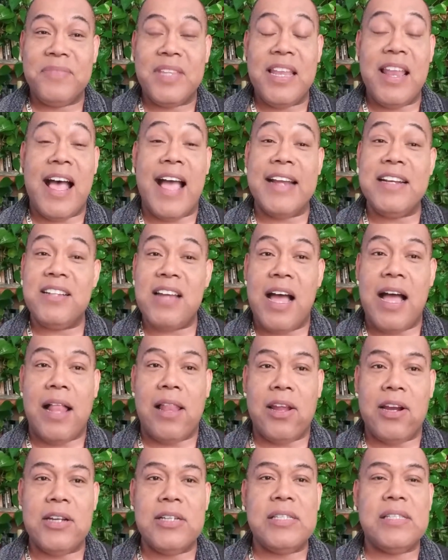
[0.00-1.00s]

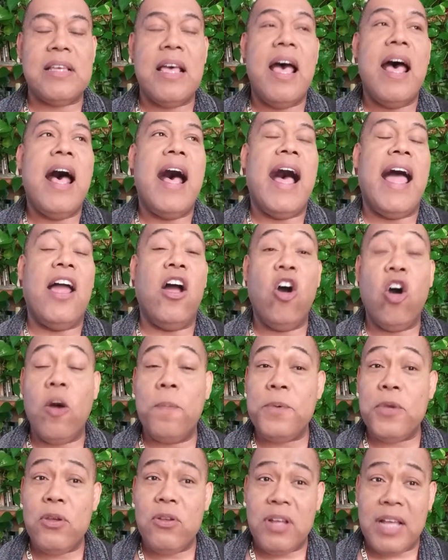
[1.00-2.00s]
$9. I
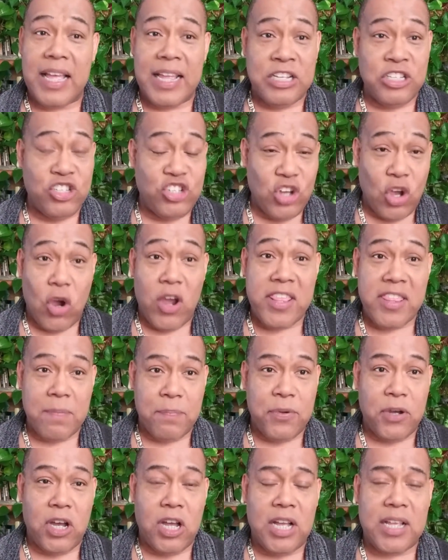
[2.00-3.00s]
hope you enjoy the
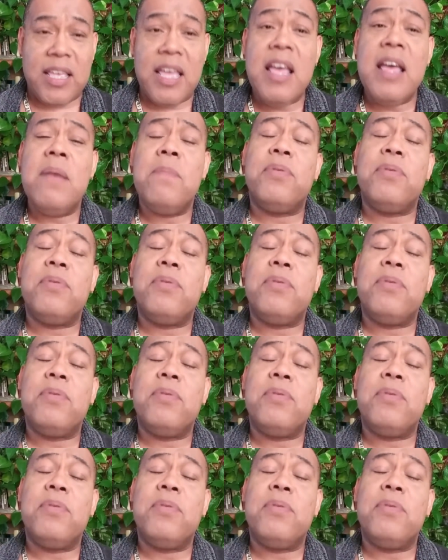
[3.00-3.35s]
book.